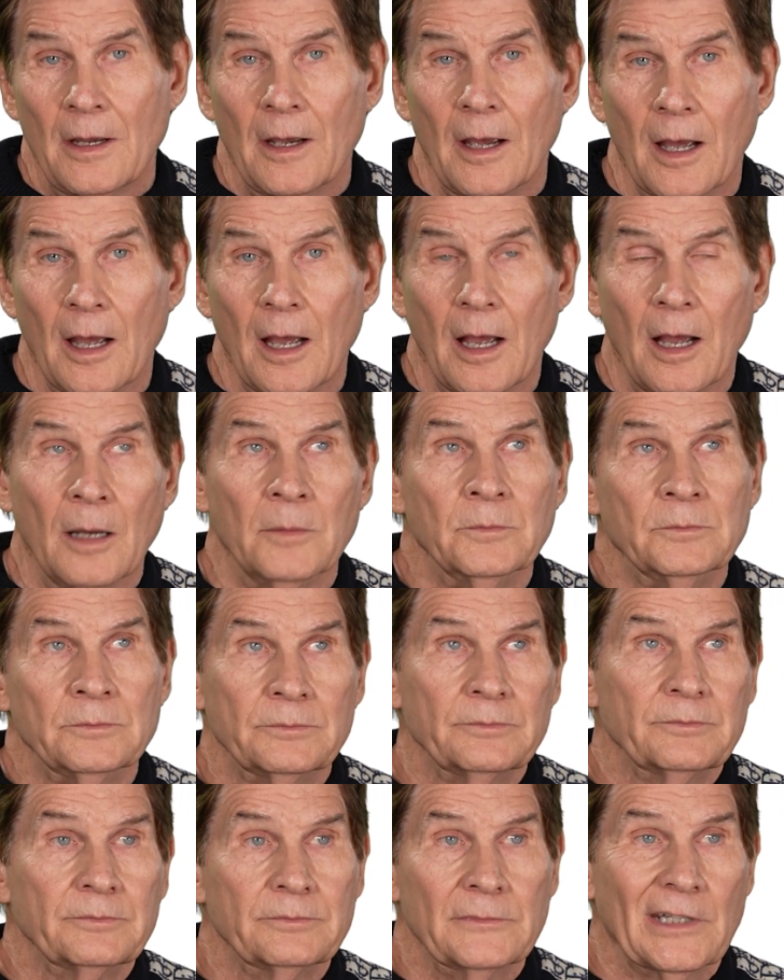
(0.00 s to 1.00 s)
Um,
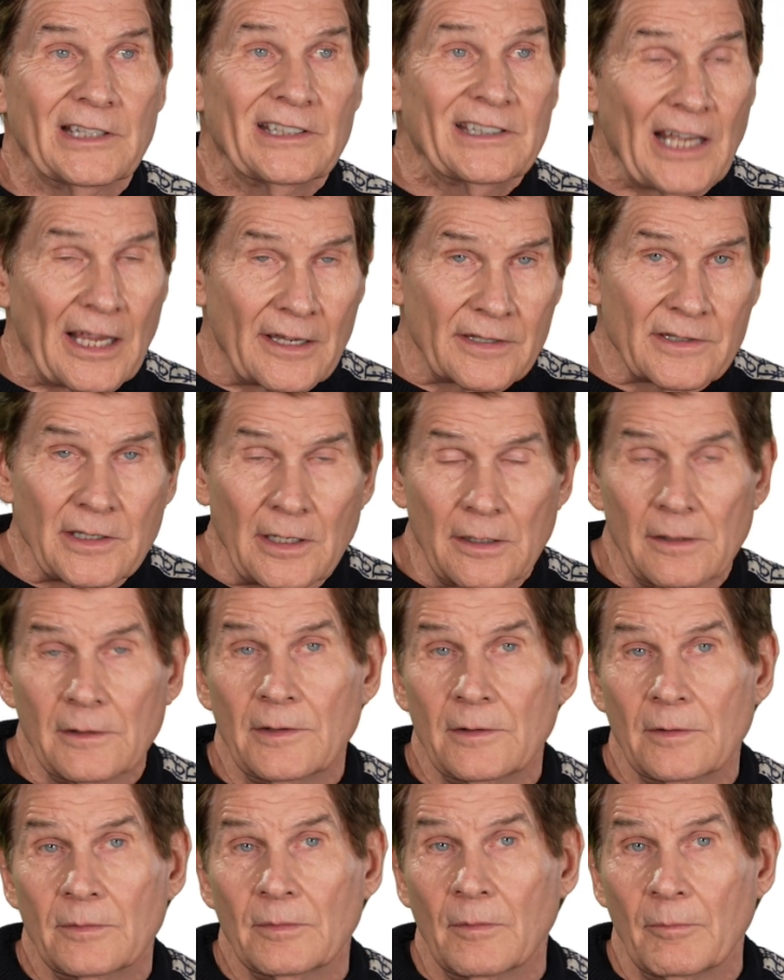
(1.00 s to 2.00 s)
the
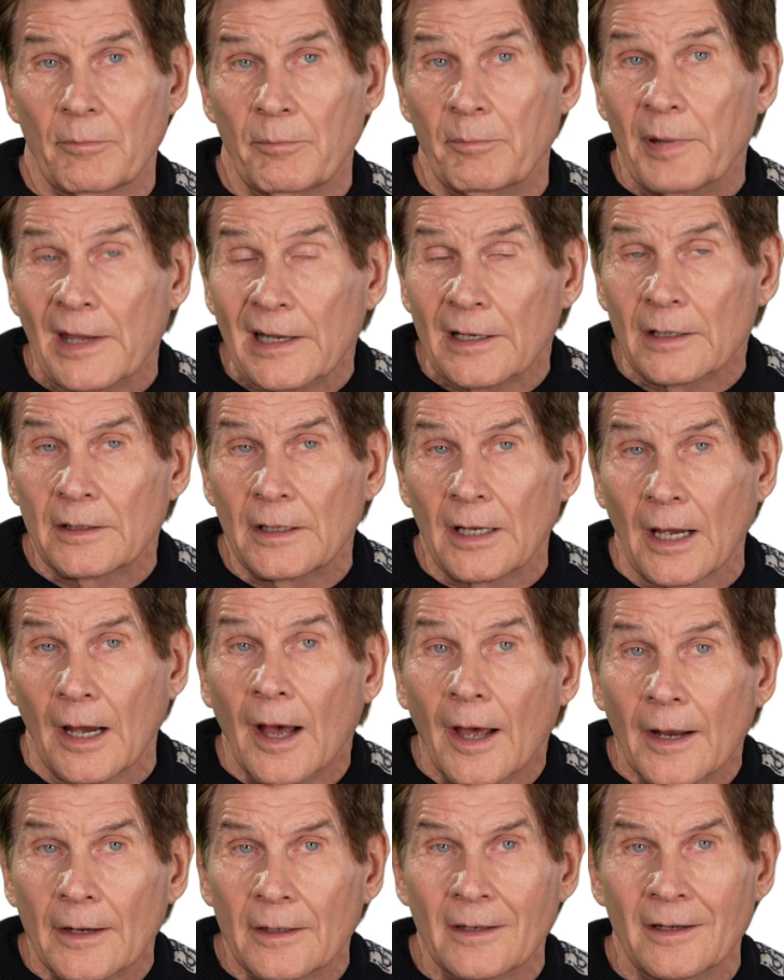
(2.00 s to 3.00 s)
testing's been
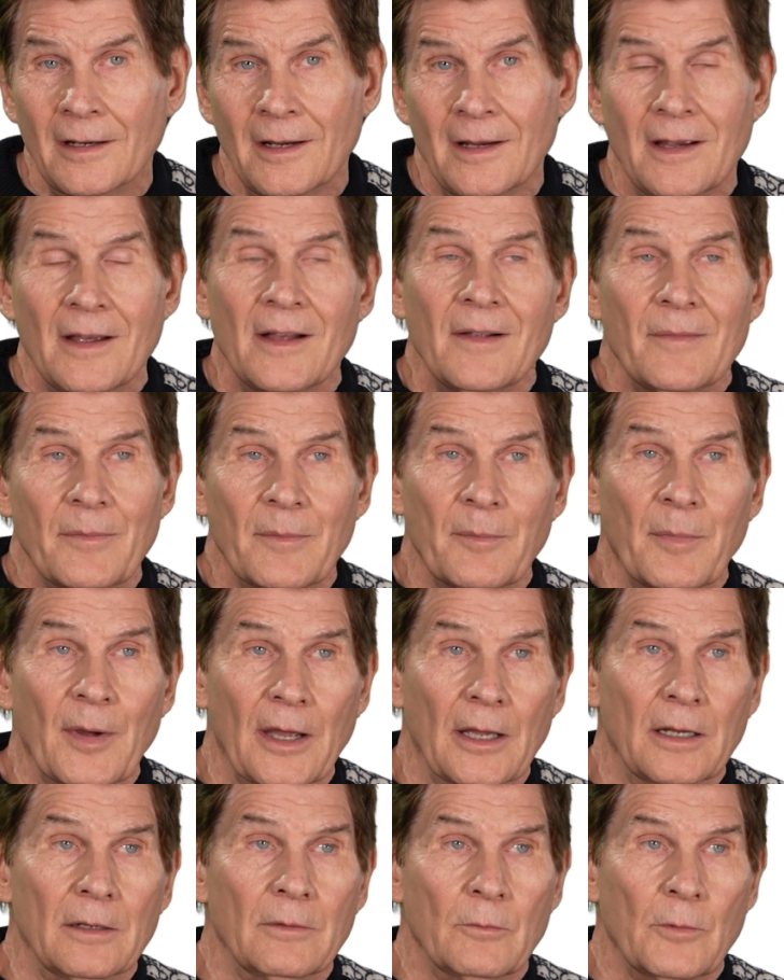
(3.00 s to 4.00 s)
done,
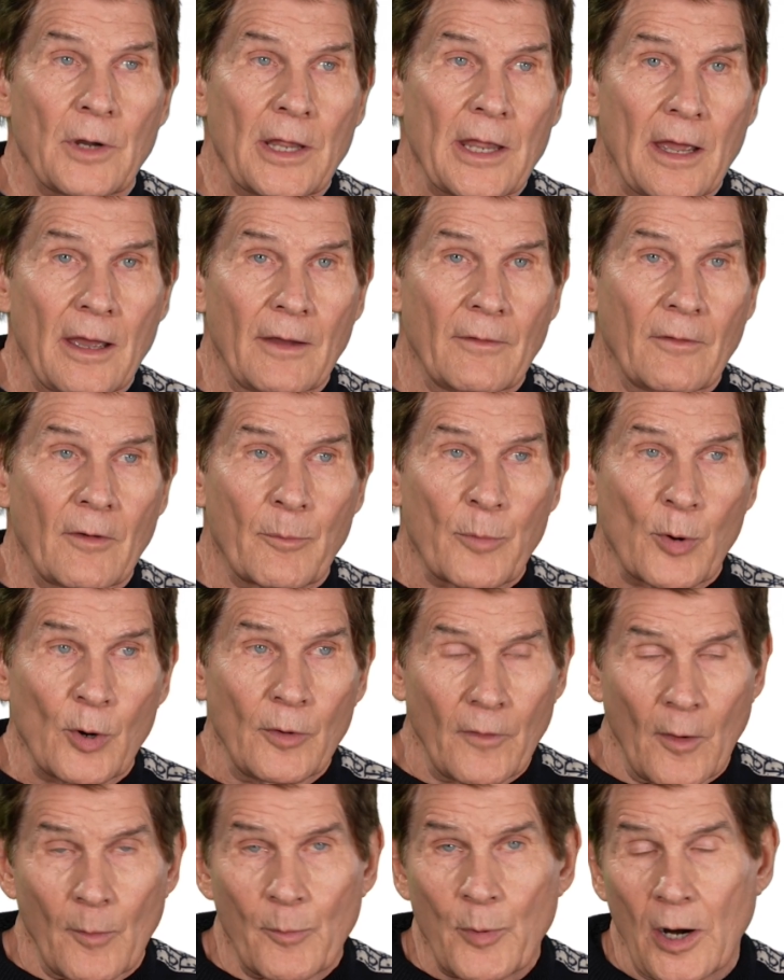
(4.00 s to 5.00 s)
but we have
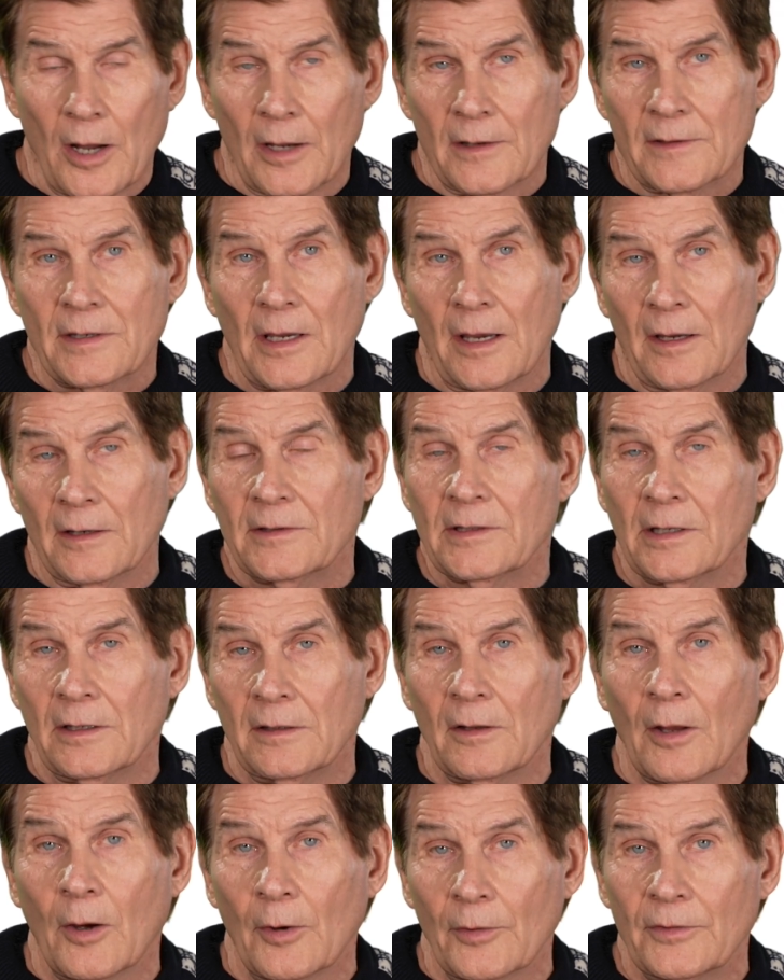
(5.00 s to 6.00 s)
approval process
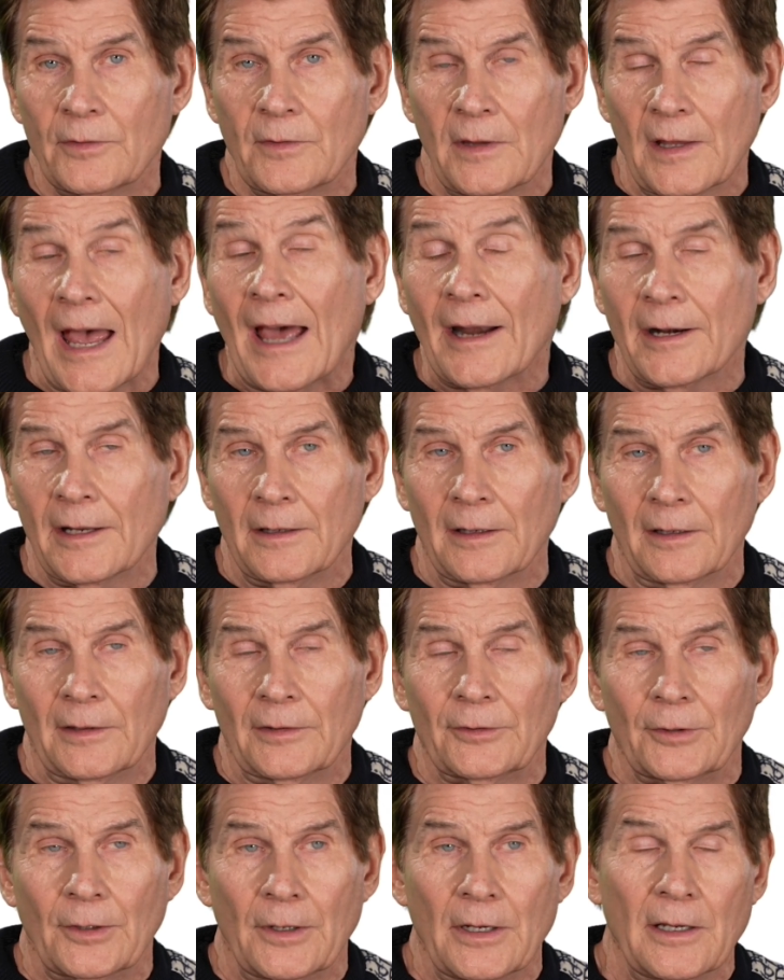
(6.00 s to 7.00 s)
in those that
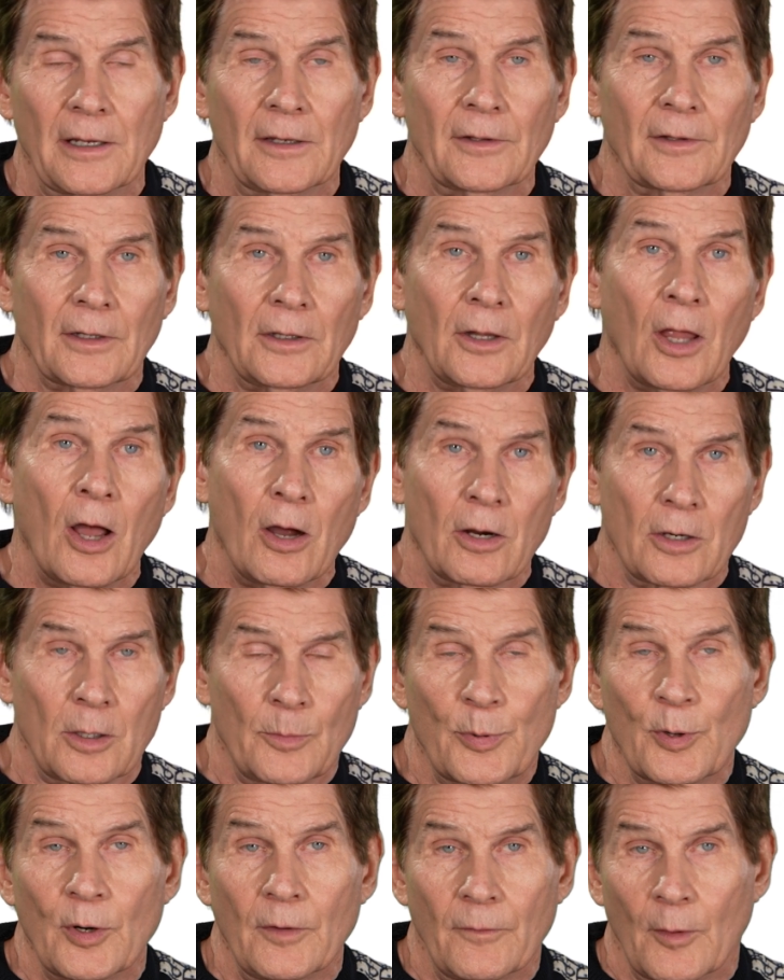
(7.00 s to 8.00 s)
industry is a long
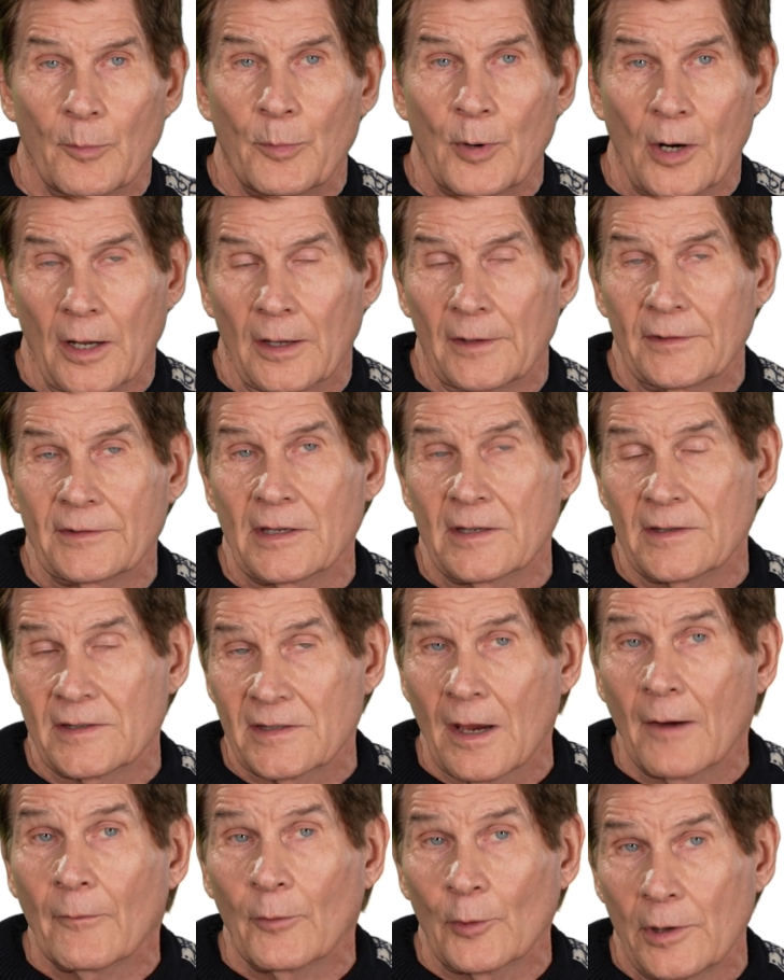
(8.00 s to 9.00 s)
approval process,
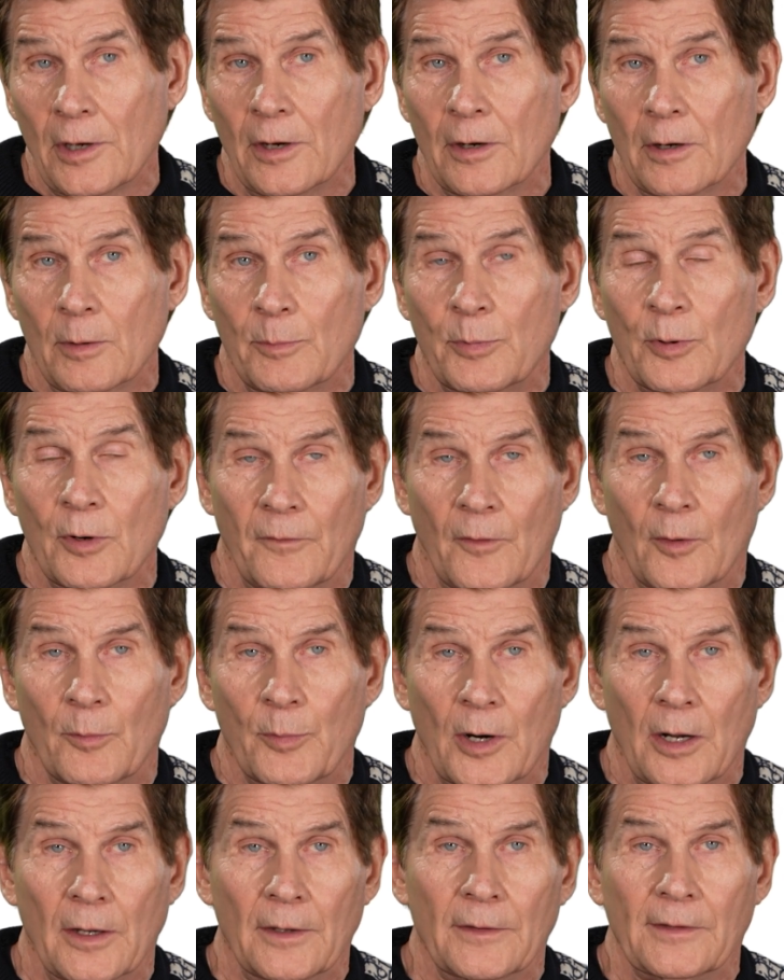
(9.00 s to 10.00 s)
several year approval
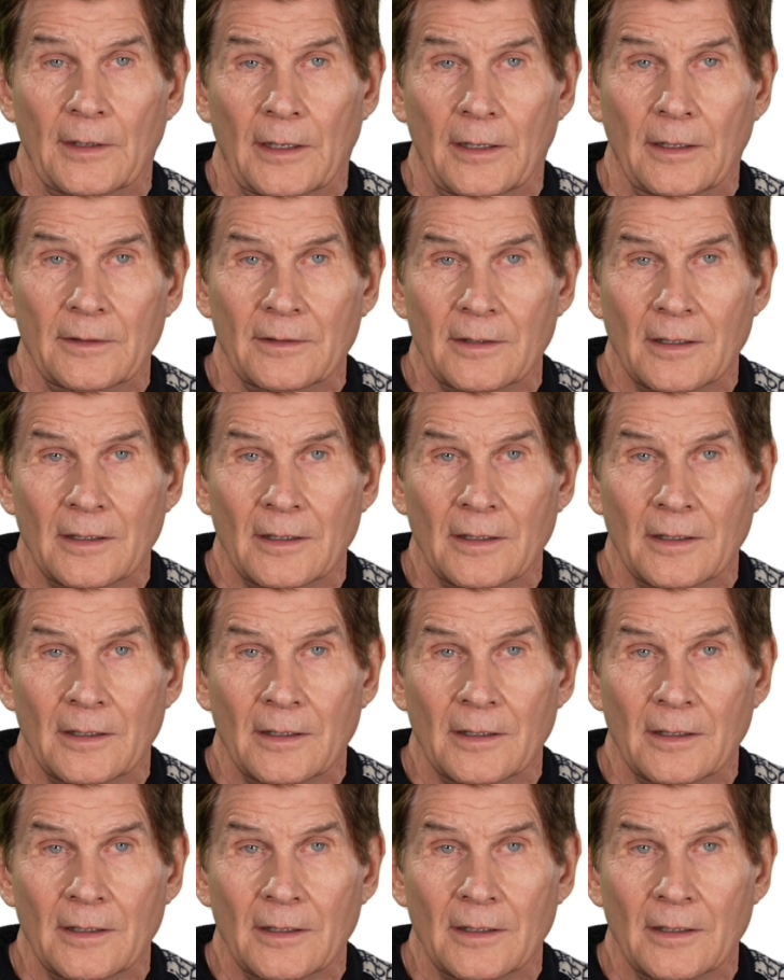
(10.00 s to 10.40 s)
process.